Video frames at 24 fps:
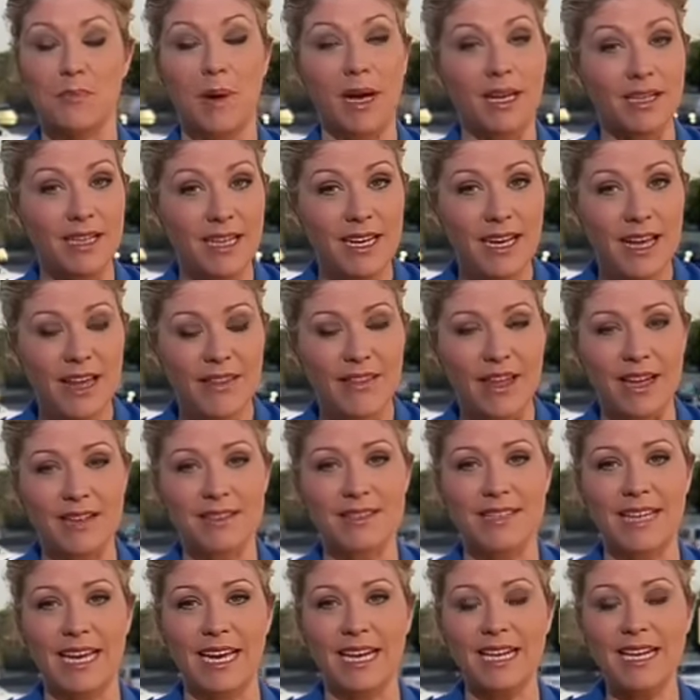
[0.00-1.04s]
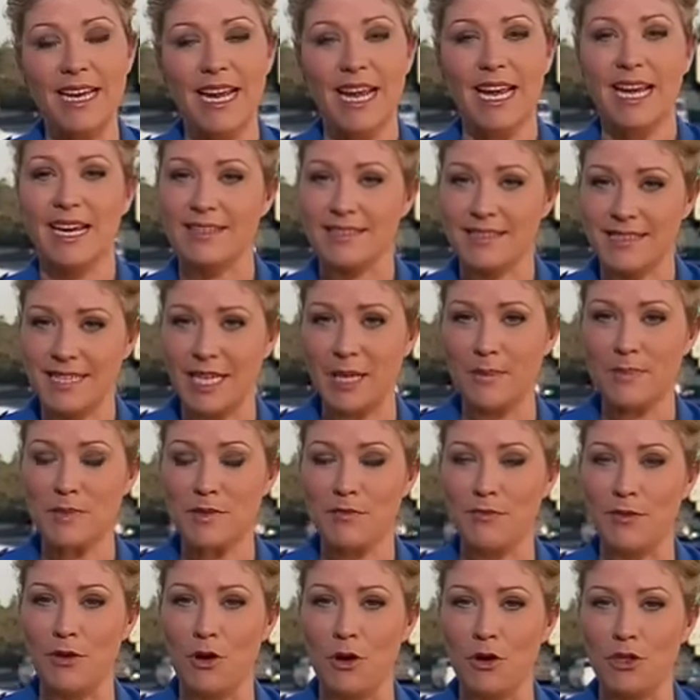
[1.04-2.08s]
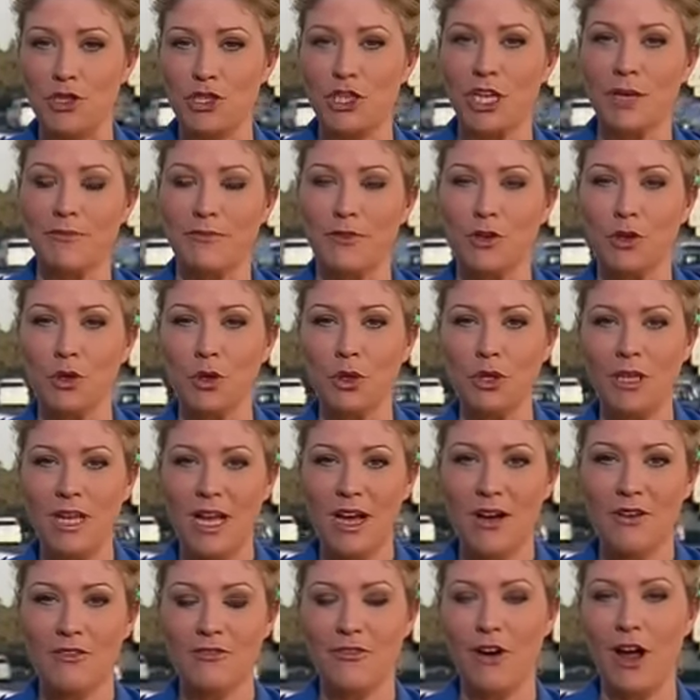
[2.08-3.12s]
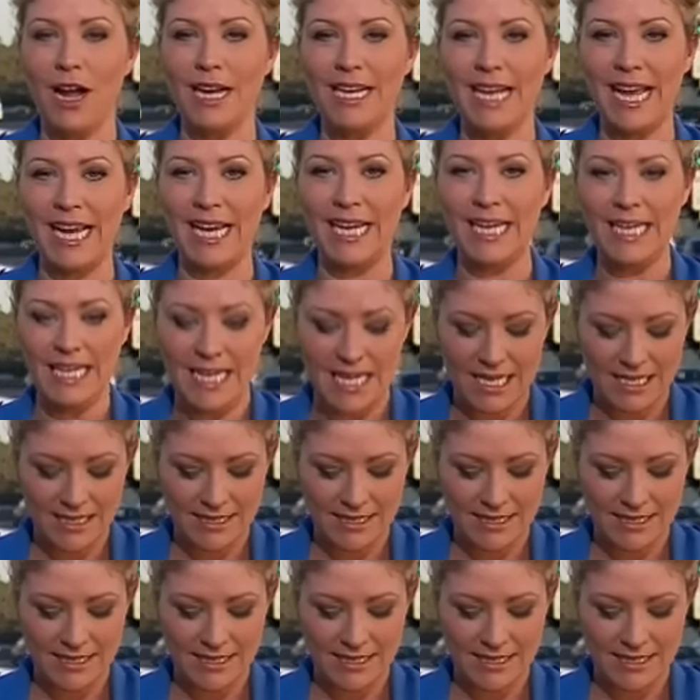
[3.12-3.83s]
But that said, his tips for cheap fuel Friday,